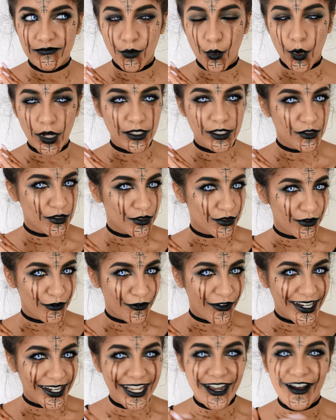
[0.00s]
want to
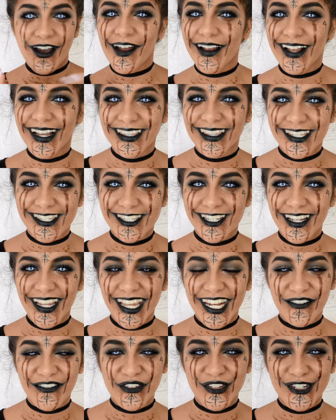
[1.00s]
find out how I got this look,
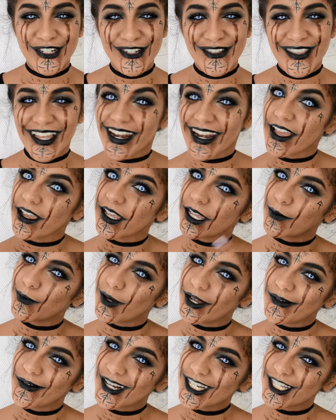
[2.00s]
and if you do, then keep
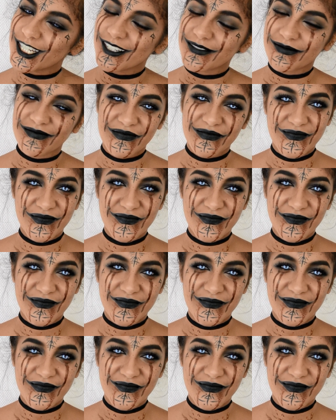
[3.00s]
on watching.